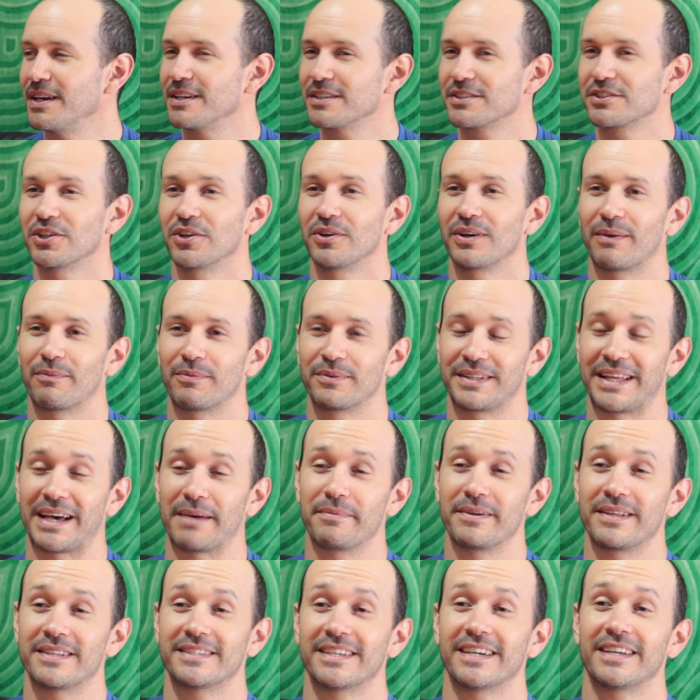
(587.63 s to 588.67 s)
So with that
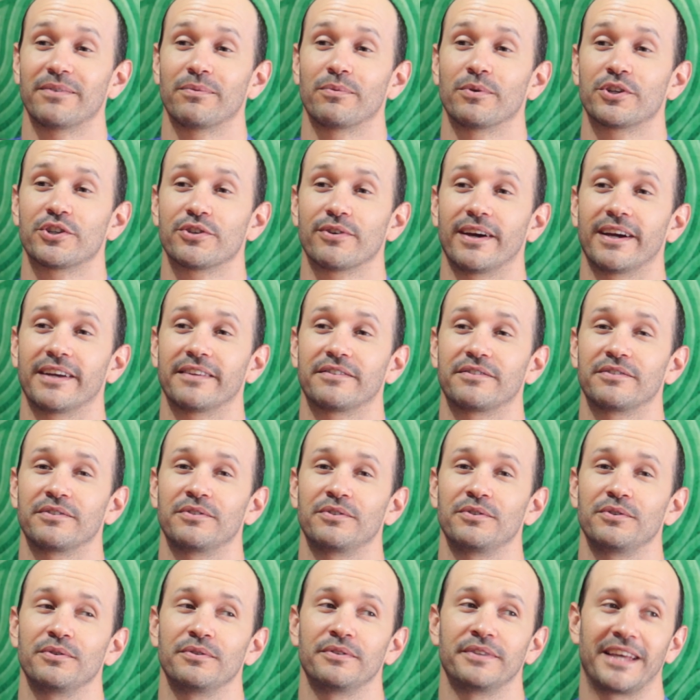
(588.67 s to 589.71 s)
being said, we're trying to
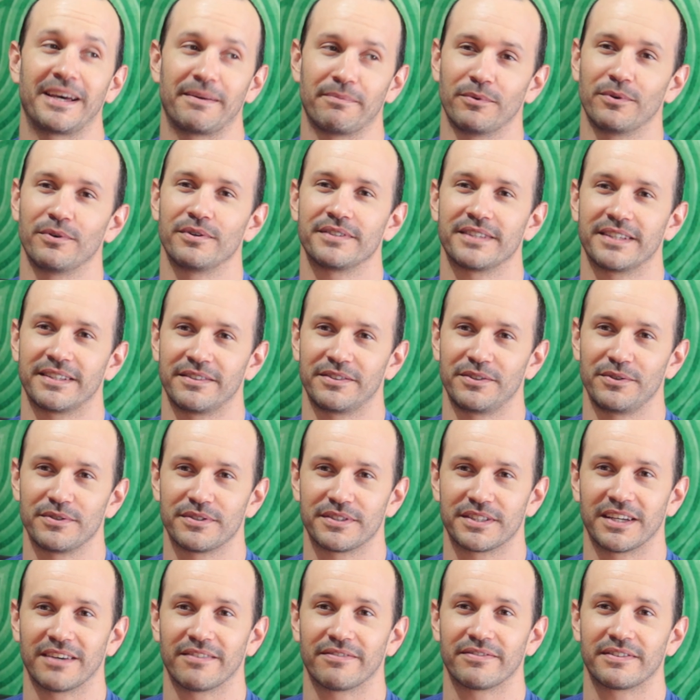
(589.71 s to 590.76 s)
do demos and do
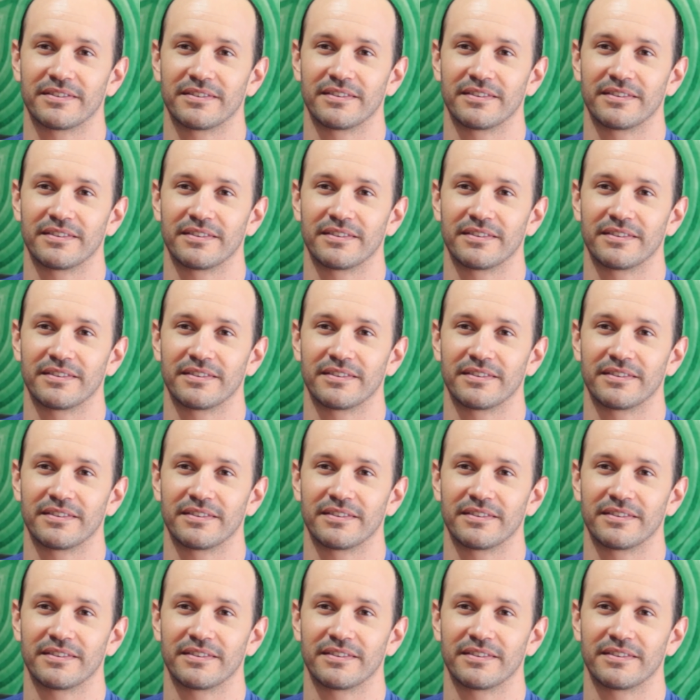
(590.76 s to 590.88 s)
stuff.